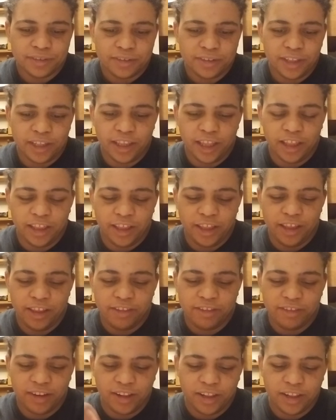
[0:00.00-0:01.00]
Like uh,
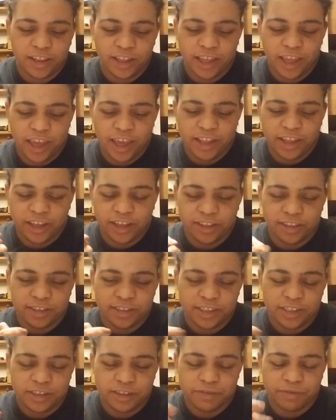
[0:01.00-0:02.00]
it's not like they can. They got the
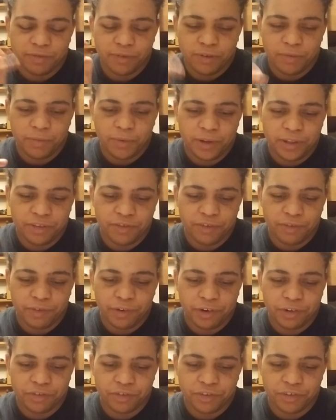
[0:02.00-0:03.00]
ten of wands
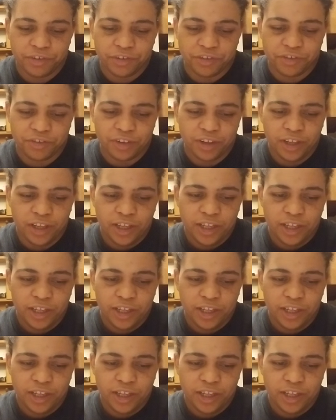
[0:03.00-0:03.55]
reversed, or just